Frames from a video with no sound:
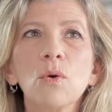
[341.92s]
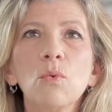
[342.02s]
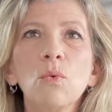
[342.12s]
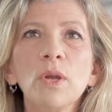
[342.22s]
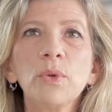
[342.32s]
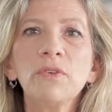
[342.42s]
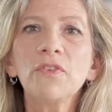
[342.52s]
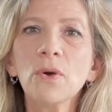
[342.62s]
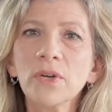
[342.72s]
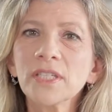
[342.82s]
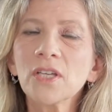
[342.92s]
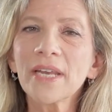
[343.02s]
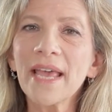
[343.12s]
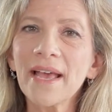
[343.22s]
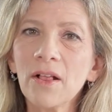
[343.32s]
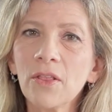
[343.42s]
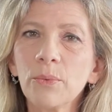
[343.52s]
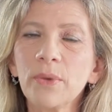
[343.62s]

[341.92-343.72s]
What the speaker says: When we focus on health,